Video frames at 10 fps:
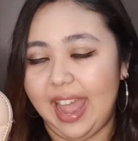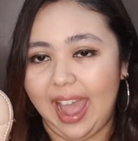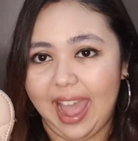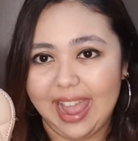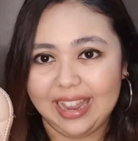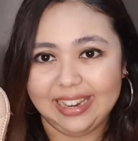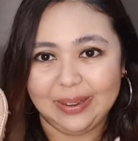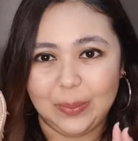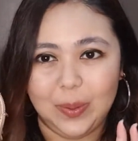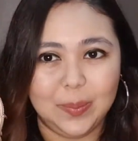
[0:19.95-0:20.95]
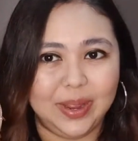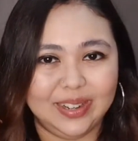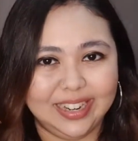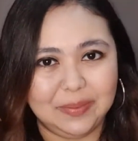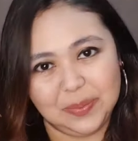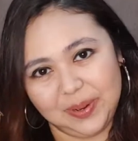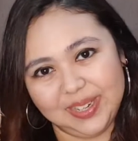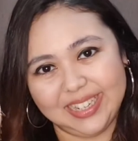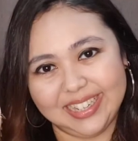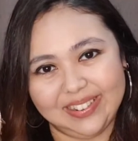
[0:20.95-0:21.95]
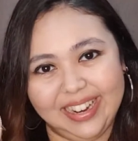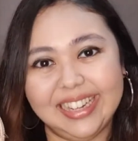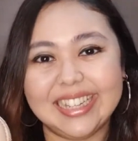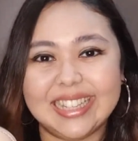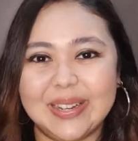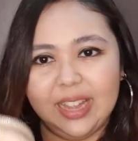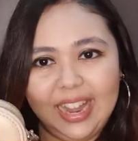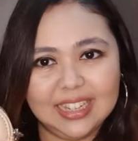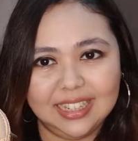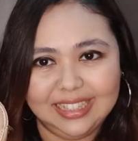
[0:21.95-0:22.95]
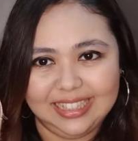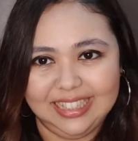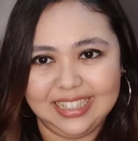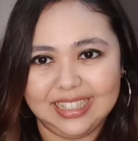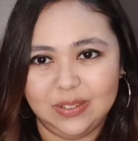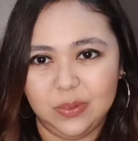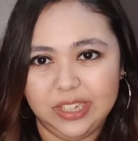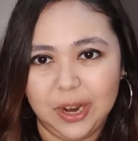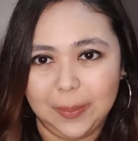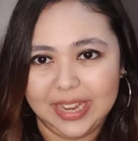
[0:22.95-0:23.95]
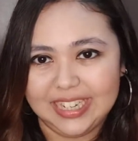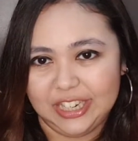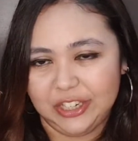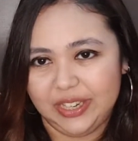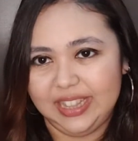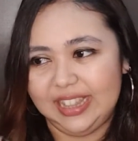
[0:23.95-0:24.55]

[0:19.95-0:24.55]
And what better time to purchase, right? So I saw this, really caught my attention.